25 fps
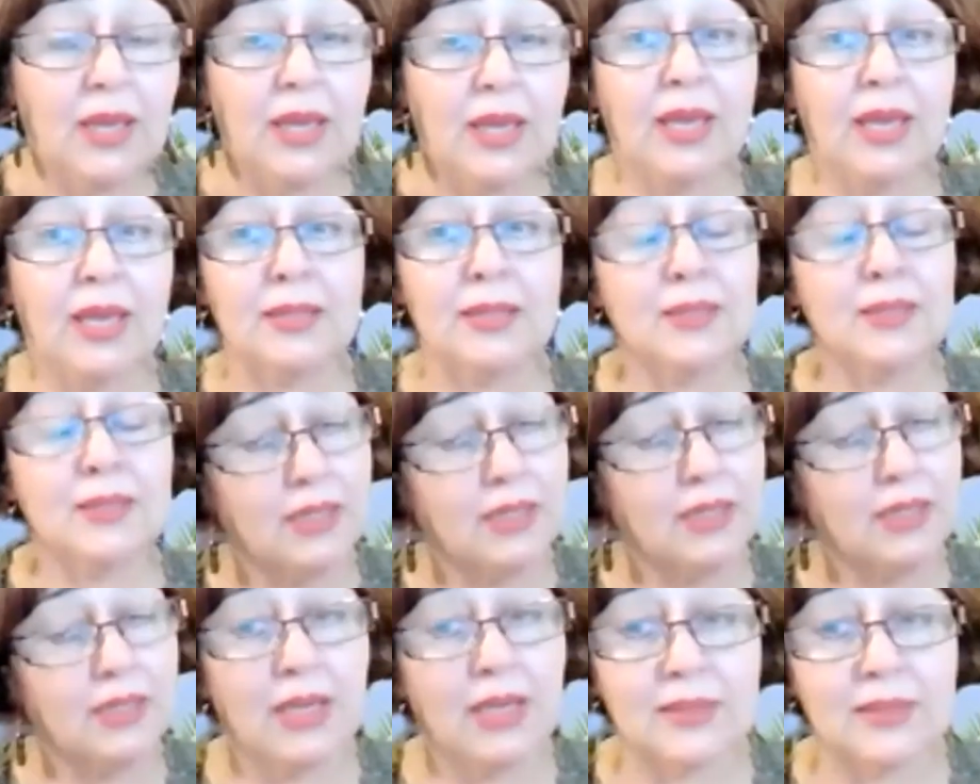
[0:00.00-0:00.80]
And
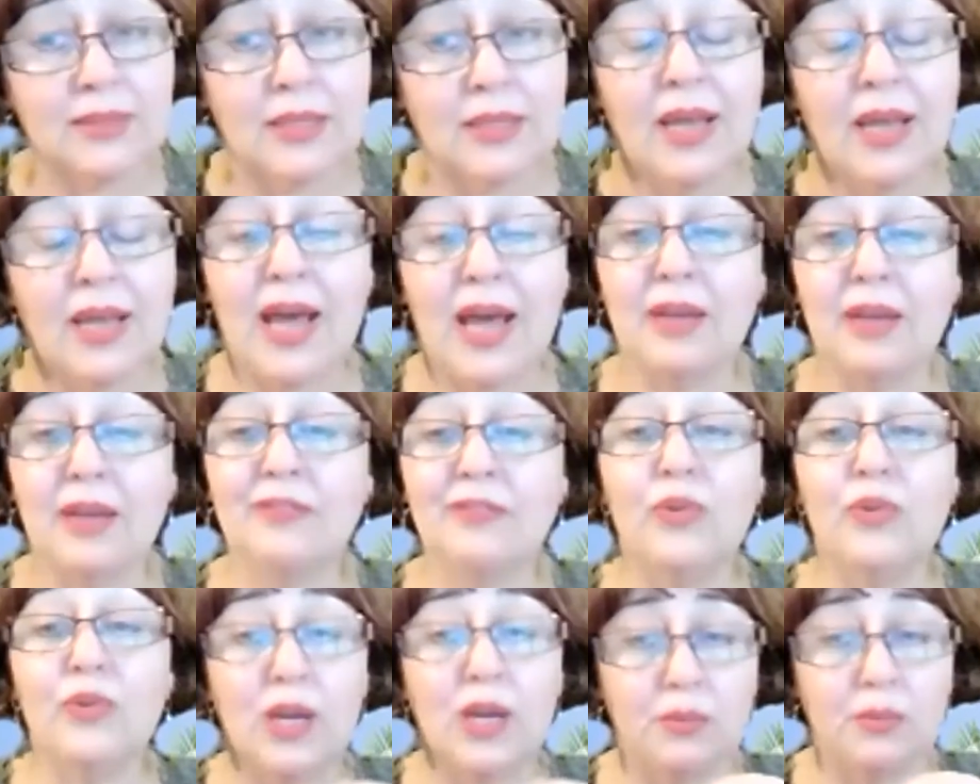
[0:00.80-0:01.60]
again, I'm
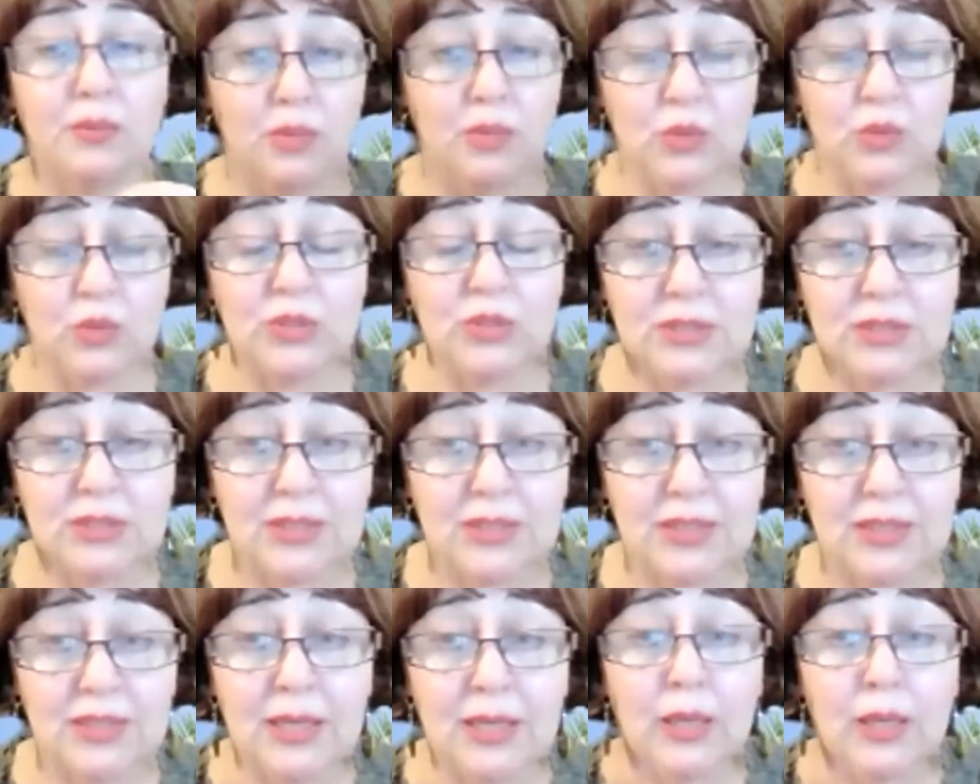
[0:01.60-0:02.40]
for
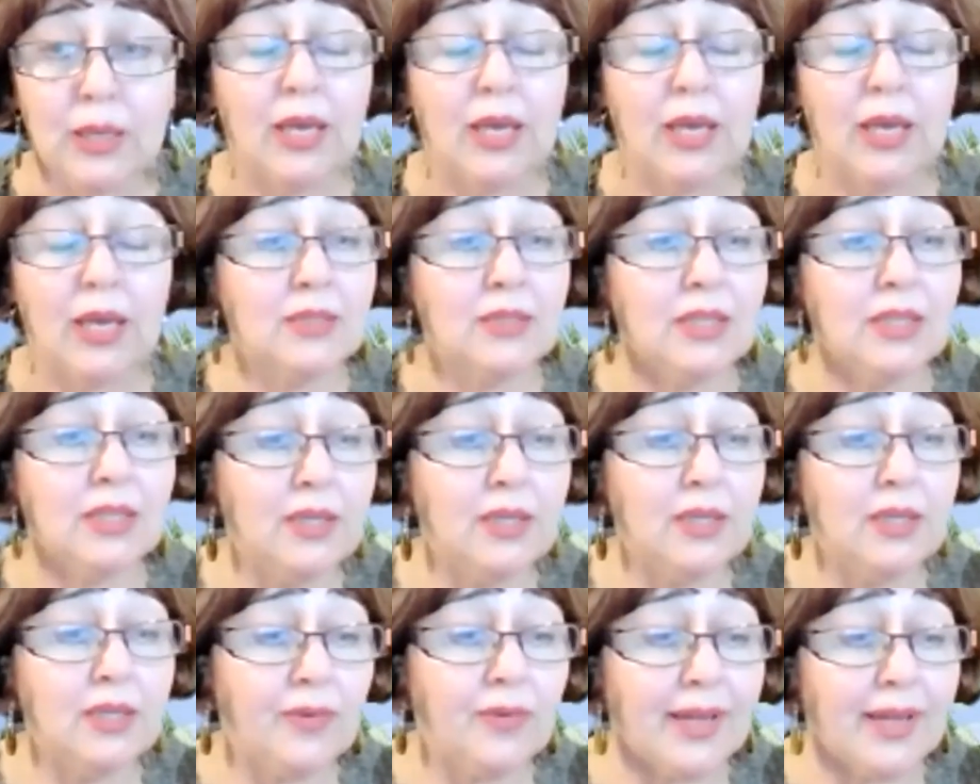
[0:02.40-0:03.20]
community. And
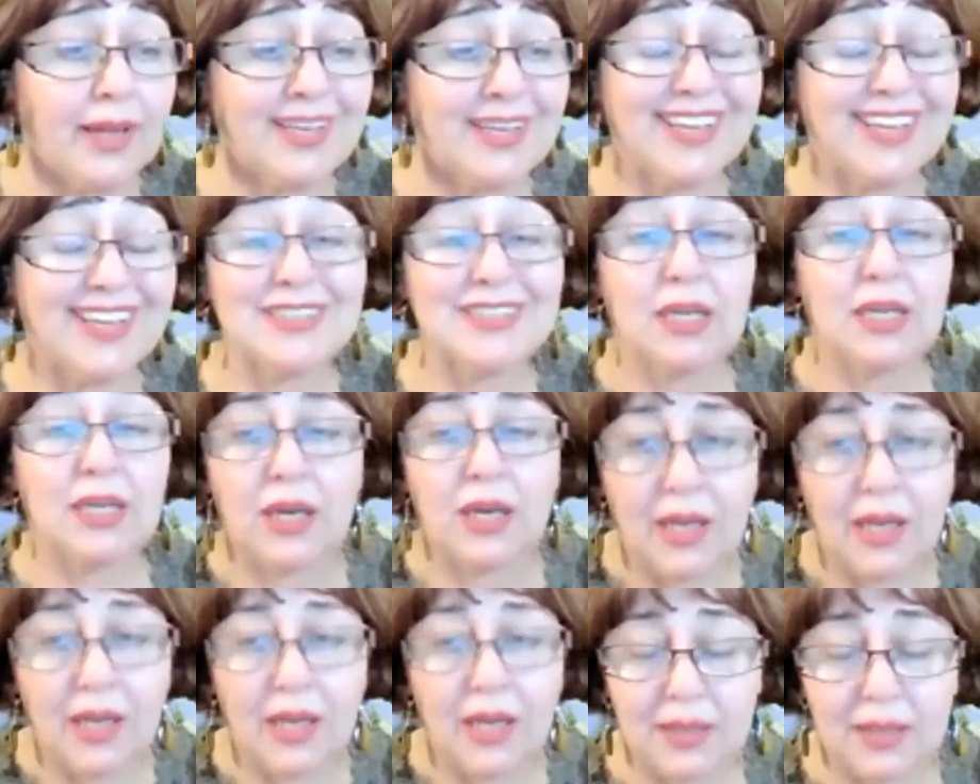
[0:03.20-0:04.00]
if I can
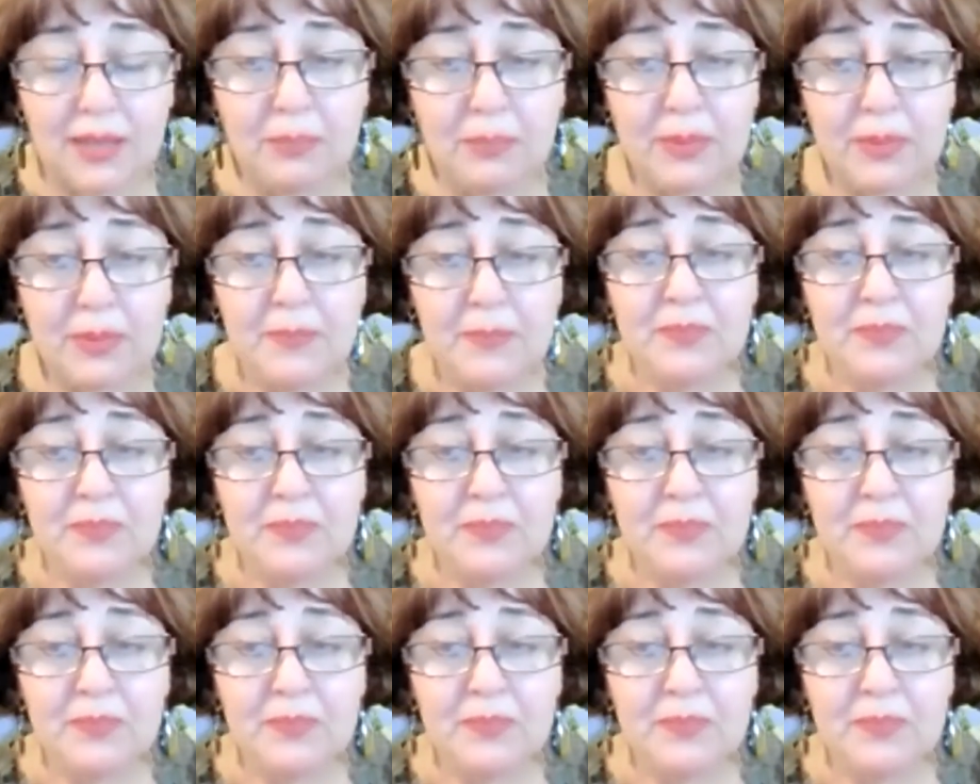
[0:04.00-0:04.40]
help